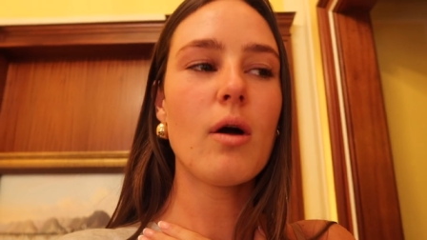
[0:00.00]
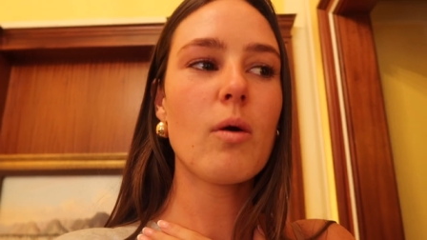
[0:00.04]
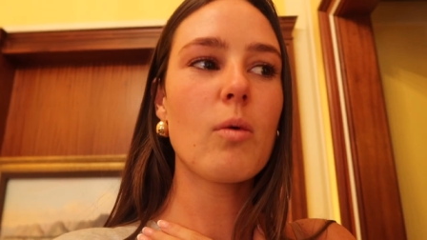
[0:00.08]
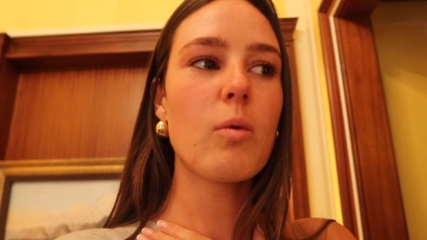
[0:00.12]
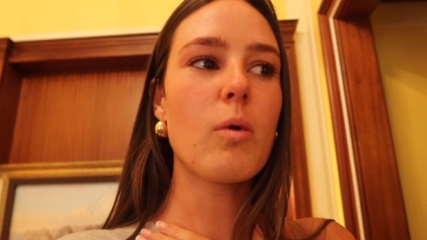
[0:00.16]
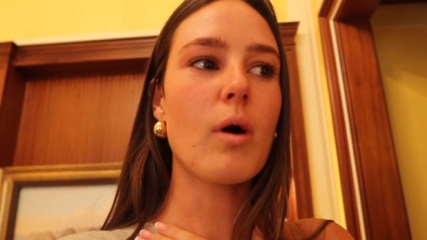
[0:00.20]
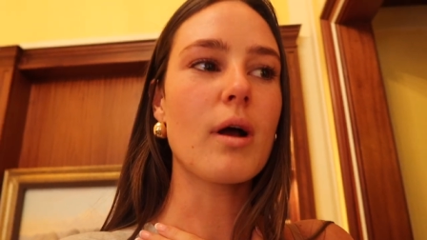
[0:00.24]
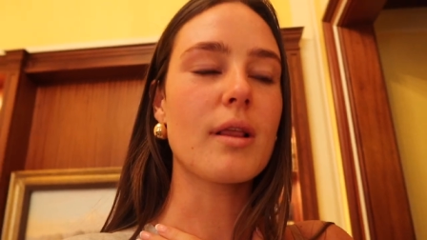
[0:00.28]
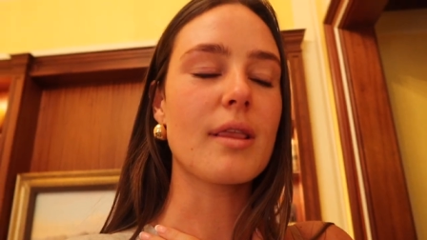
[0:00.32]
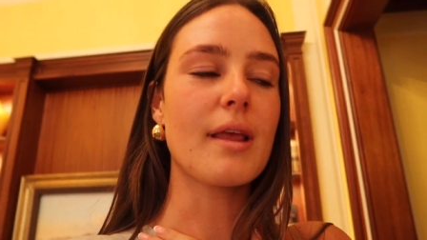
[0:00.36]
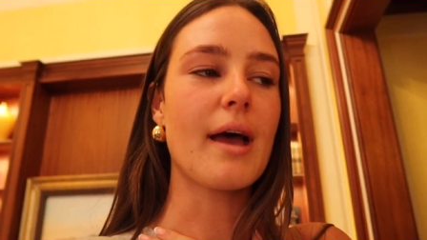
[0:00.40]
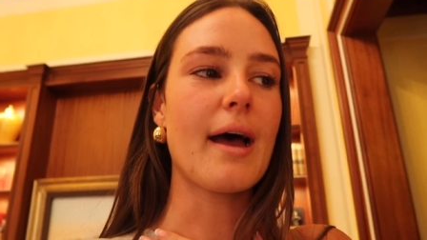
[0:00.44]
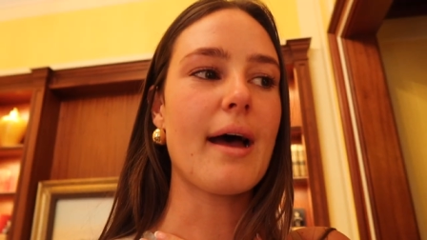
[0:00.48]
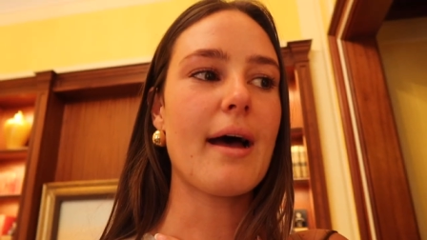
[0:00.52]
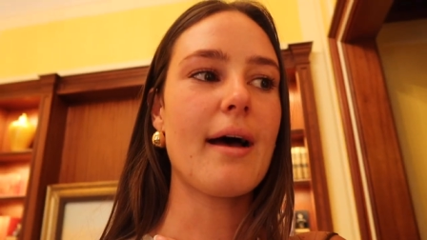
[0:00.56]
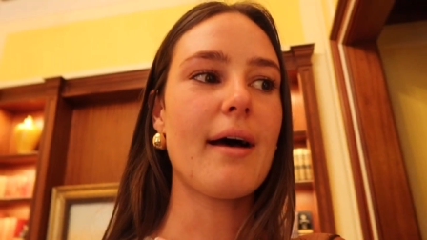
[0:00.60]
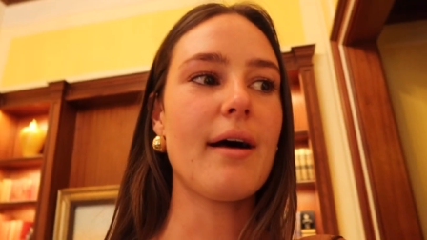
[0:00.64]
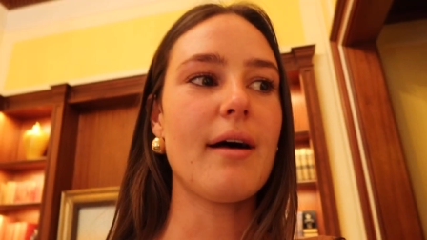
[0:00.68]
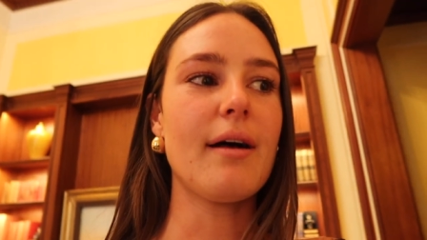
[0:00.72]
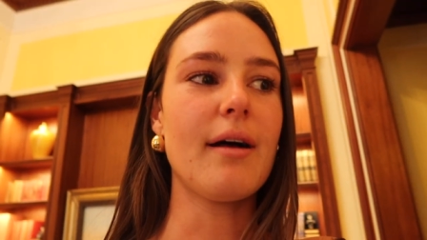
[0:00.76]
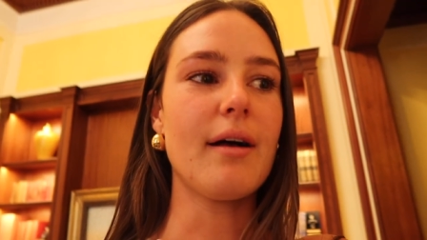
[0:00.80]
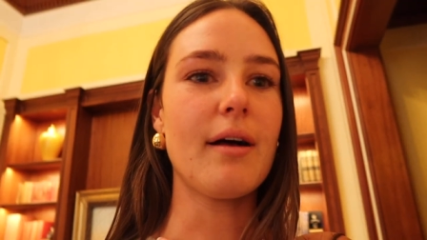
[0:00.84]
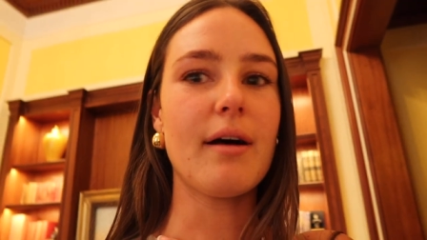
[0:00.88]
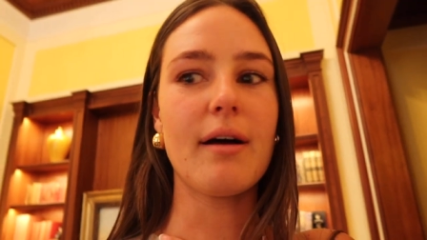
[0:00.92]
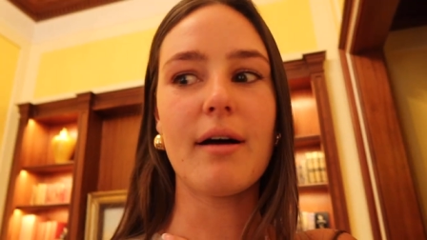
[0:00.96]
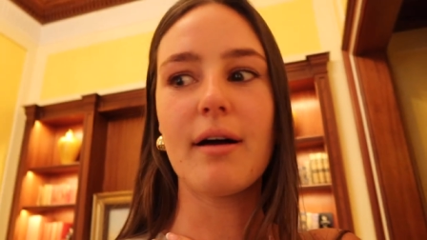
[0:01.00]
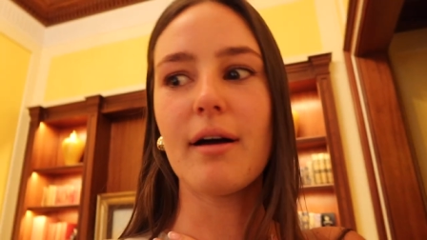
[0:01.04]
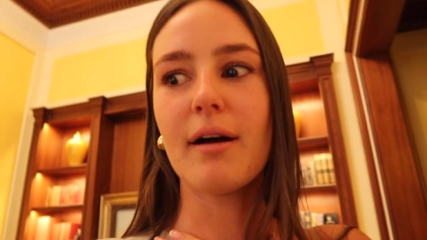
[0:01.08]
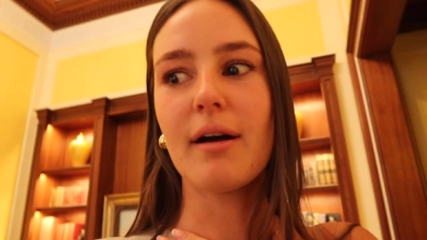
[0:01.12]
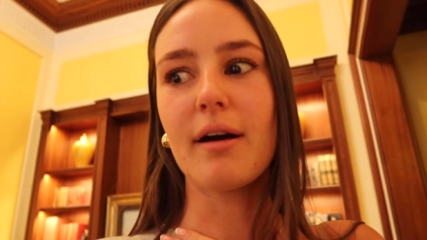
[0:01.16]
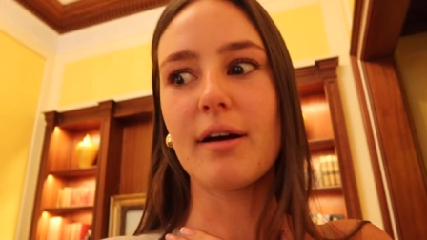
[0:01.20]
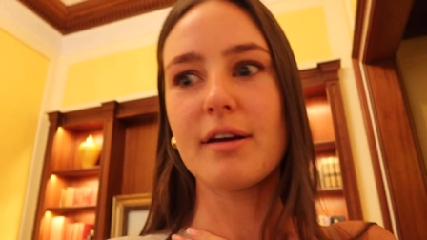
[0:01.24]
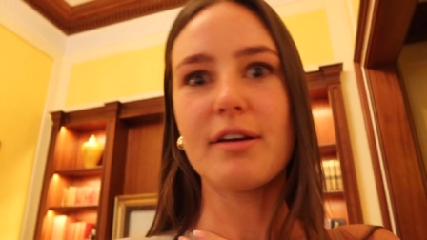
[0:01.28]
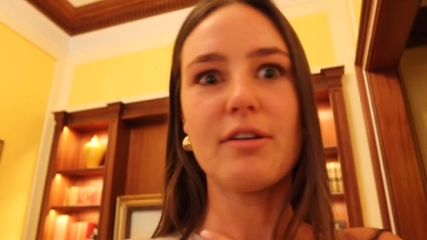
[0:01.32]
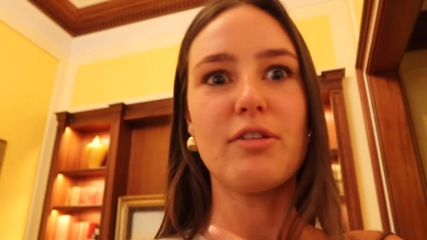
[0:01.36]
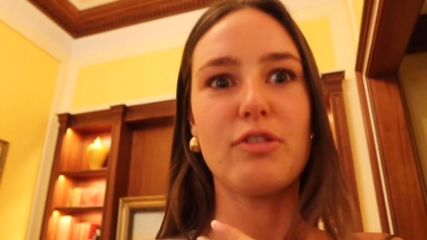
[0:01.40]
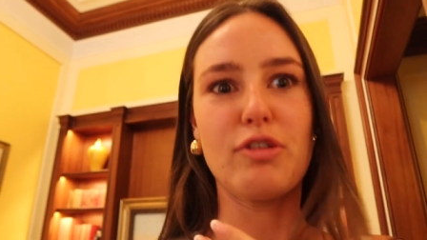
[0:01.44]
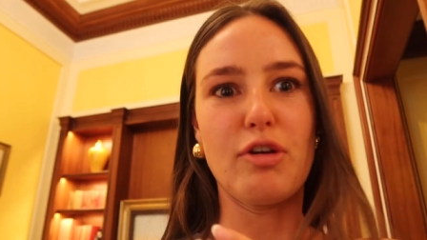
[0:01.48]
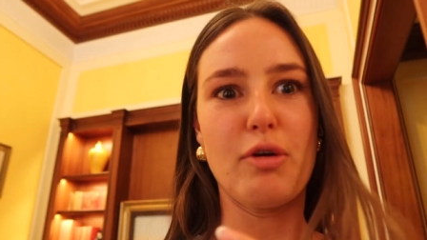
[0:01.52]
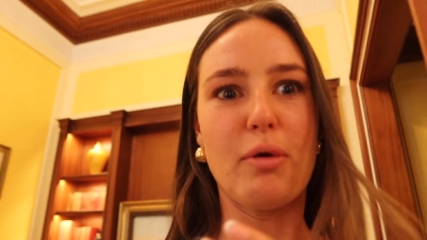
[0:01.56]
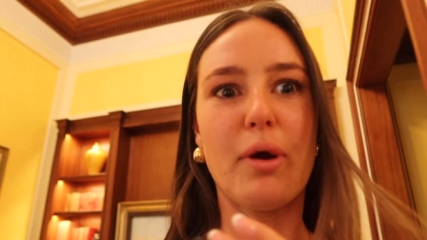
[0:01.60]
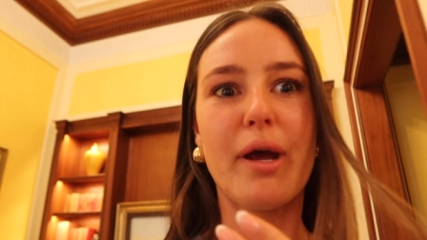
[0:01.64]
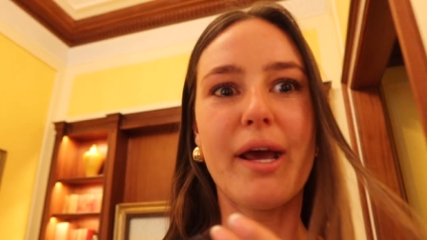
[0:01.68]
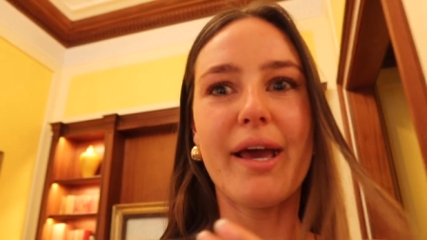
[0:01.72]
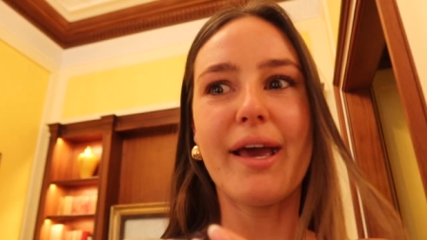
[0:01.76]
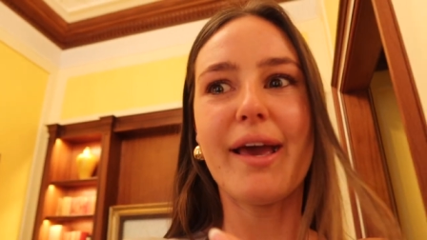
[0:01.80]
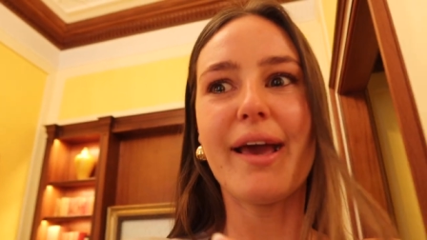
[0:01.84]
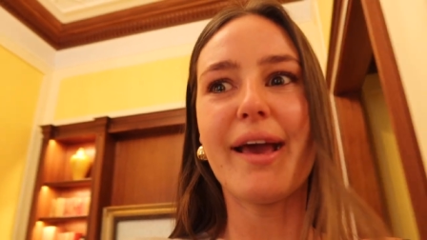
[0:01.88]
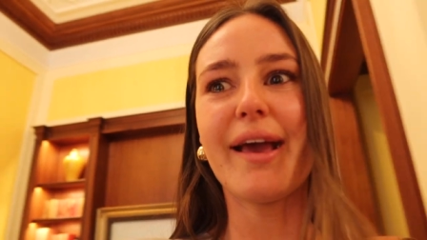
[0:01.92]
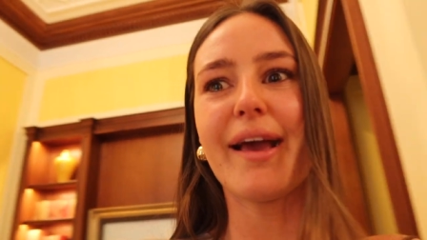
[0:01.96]
what the hell are you
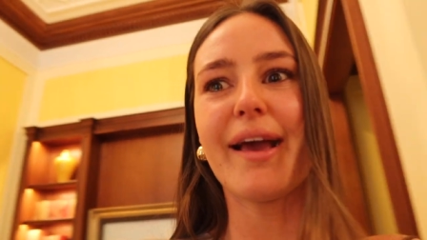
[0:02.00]
doing?